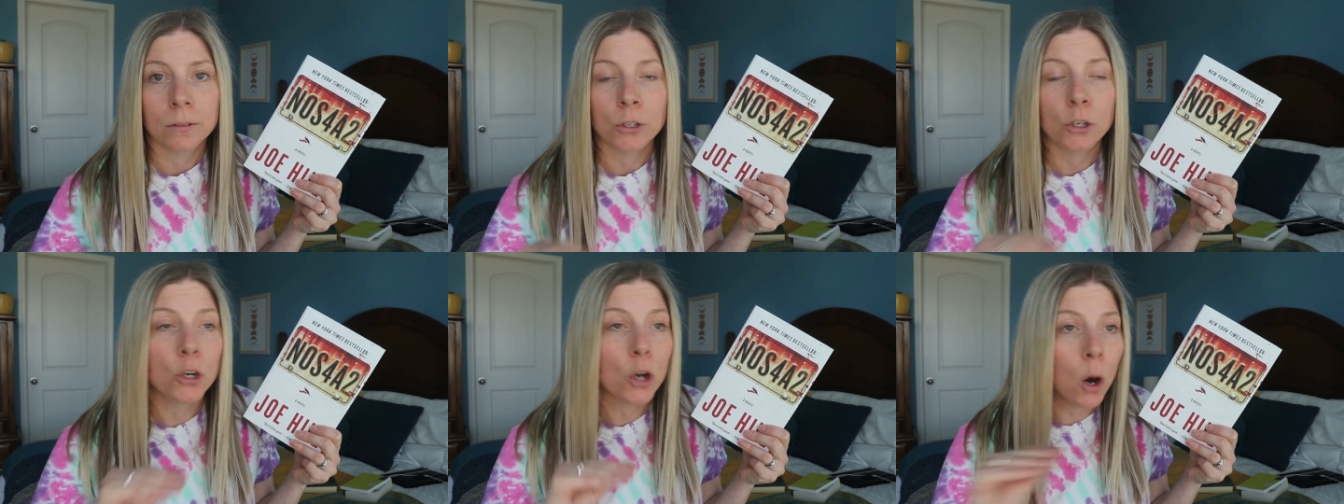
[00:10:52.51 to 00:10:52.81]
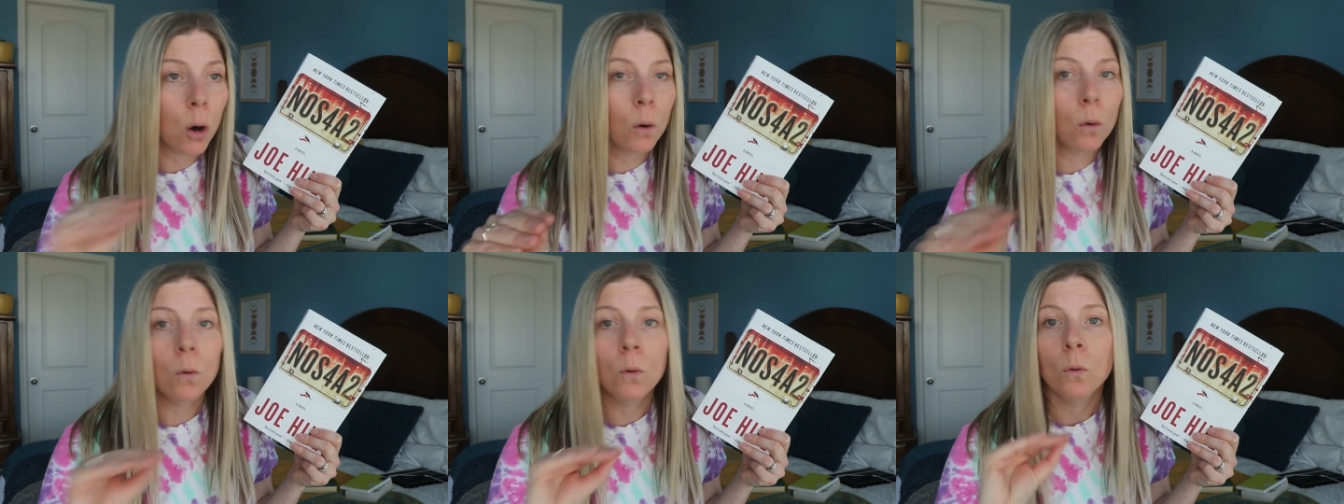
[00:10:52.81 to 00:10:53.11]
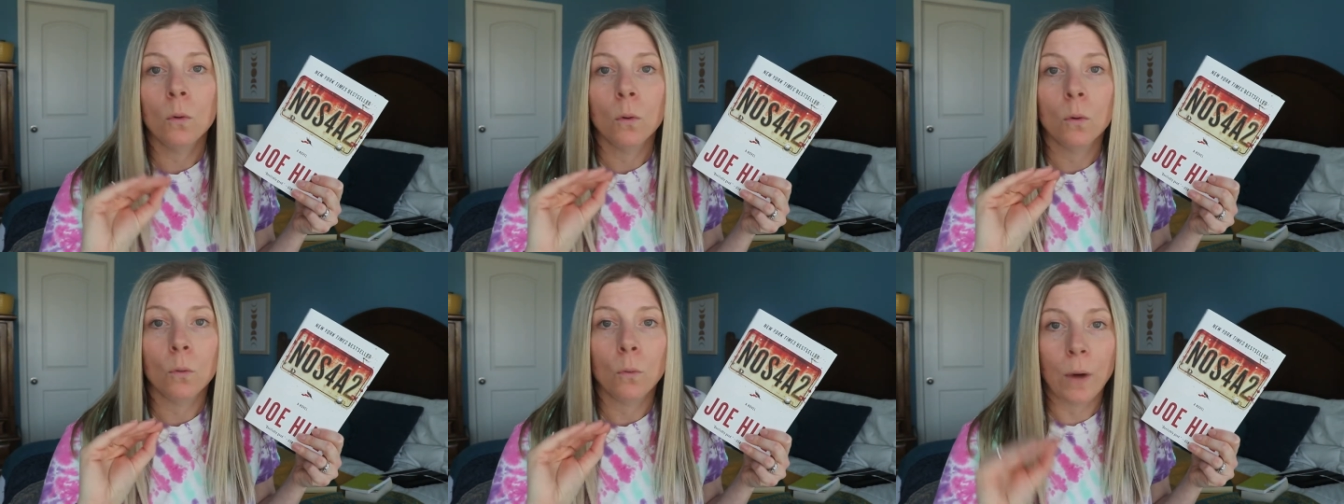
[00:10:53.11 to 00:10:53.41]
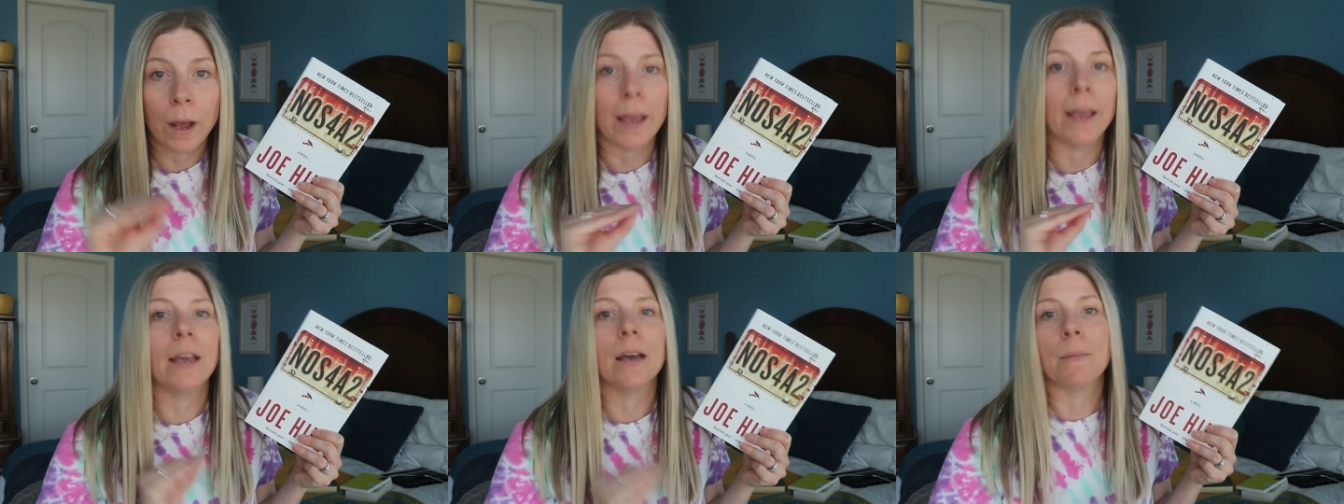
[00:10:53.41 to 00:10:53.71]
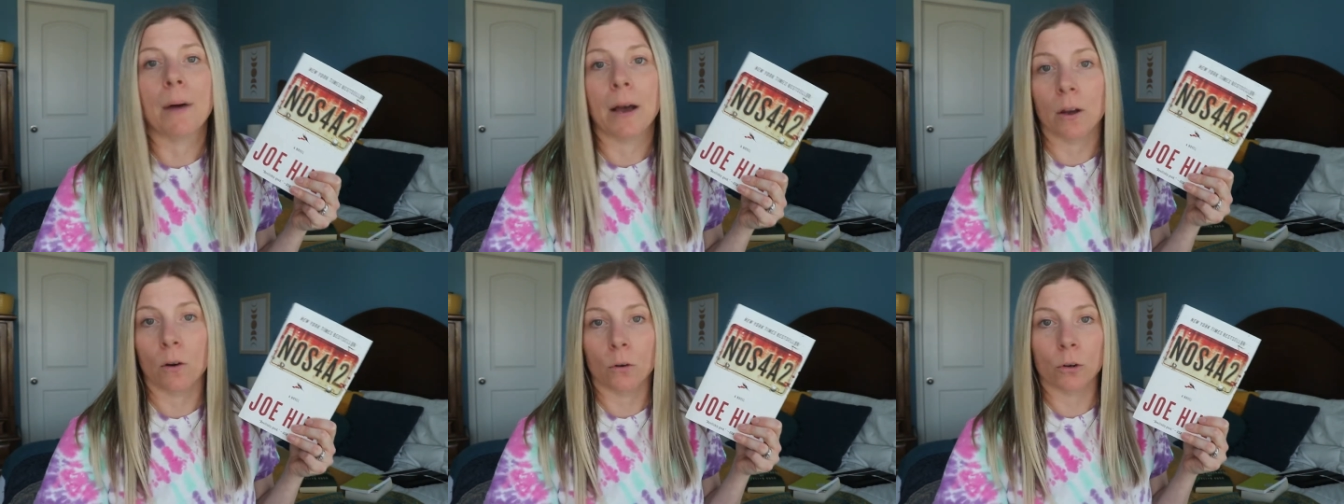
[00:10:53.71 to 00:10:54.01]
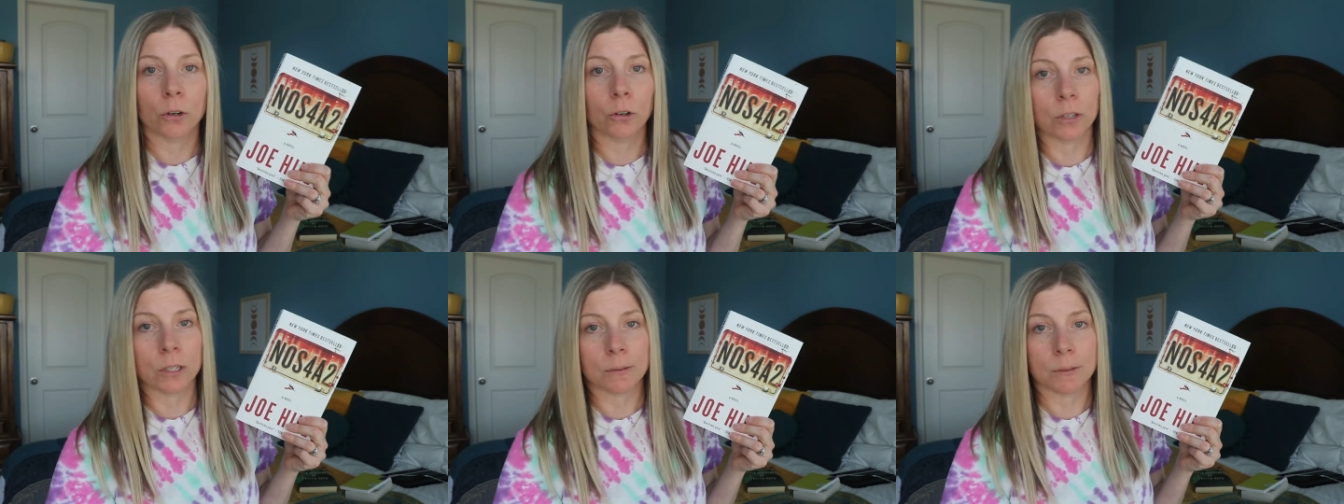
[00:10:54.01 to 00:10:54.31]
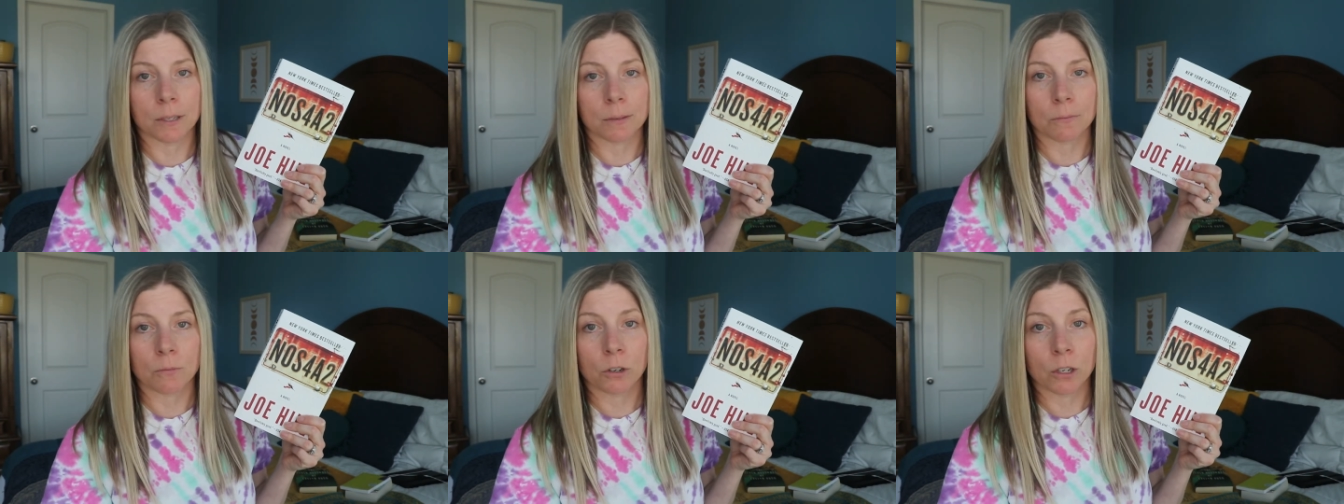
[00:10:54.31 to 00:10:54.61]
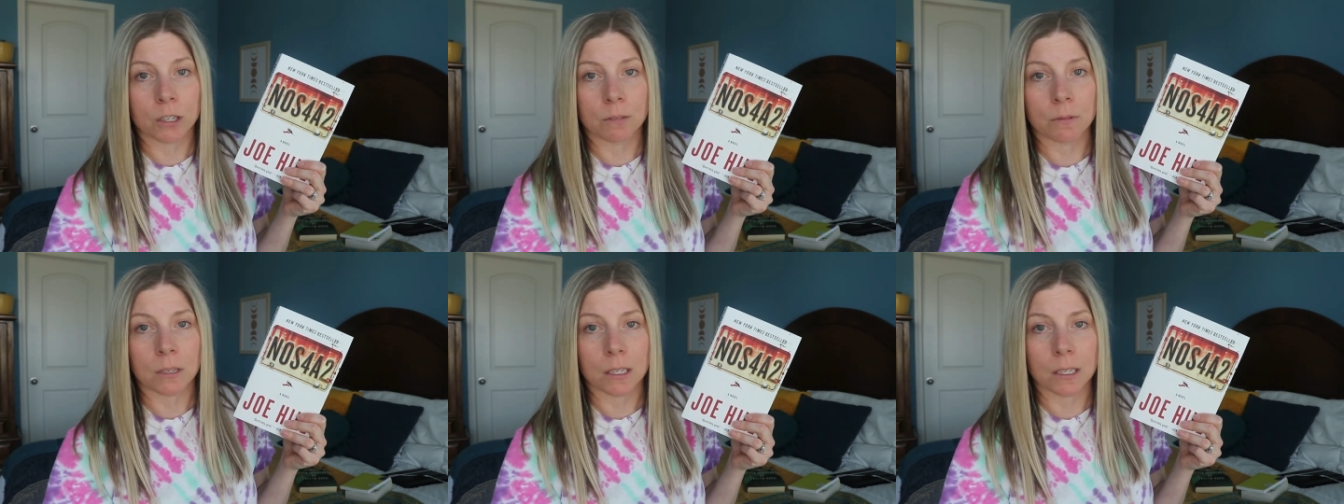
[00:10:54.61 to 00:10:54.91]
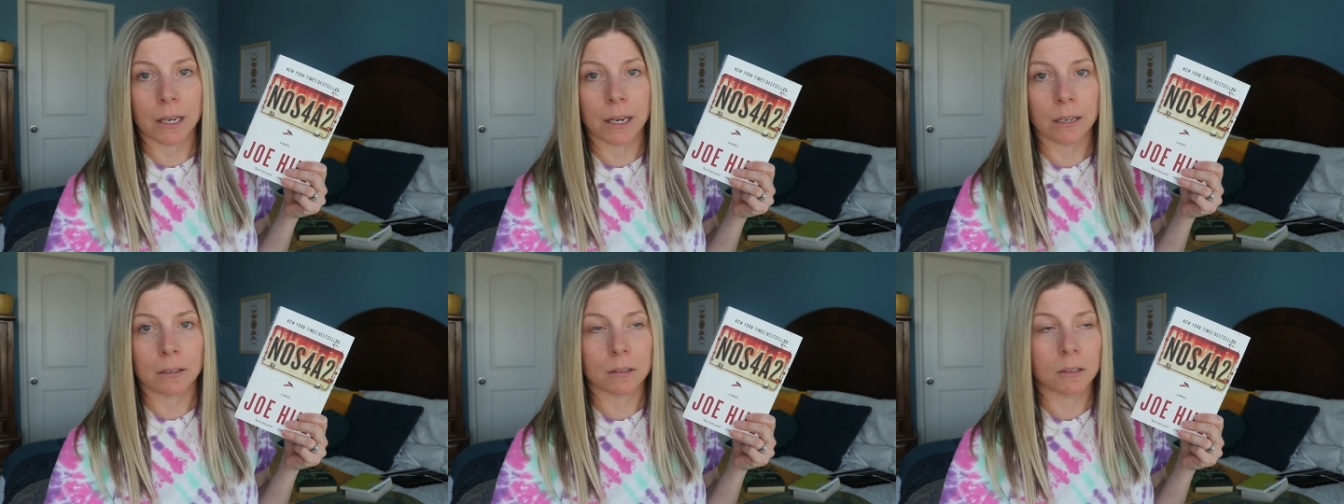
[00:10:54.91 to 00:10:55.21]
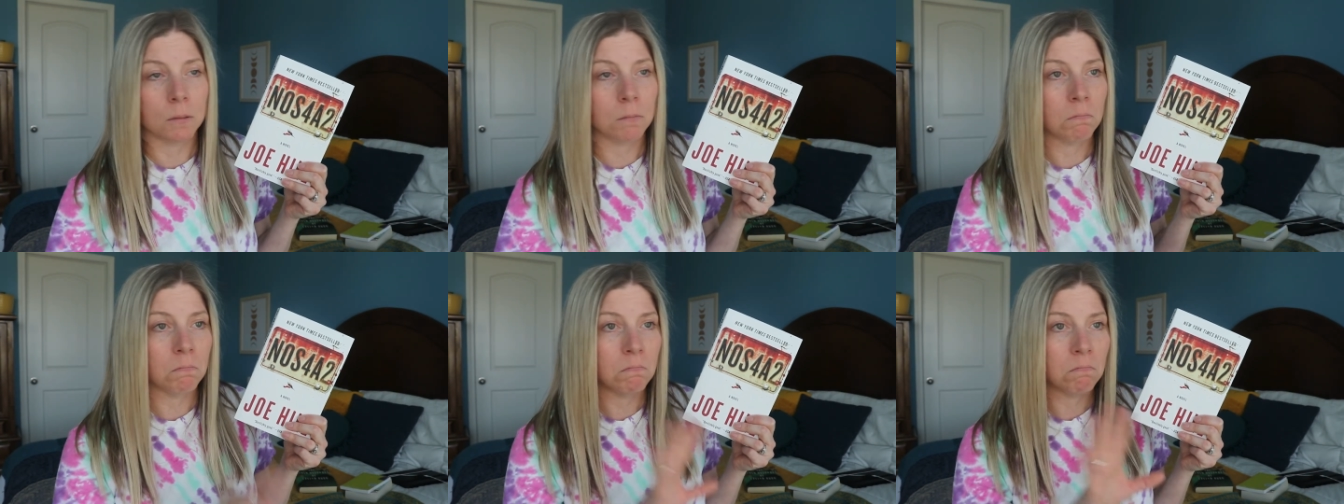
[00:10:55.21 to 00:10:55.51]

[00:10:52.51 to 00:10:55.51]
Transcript: No way am I going to Christmas, Christmasland.